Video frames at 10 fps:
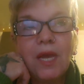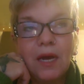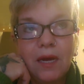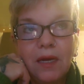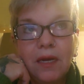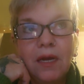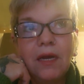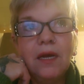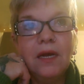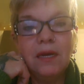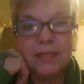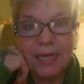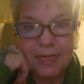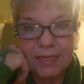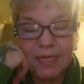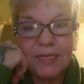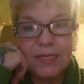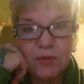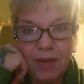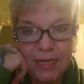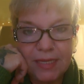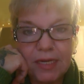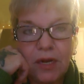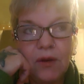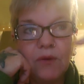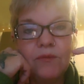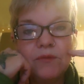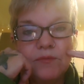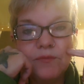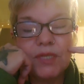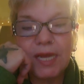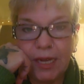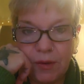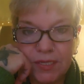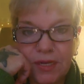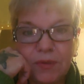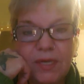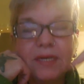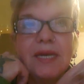Texas, New Mexico, Arizona.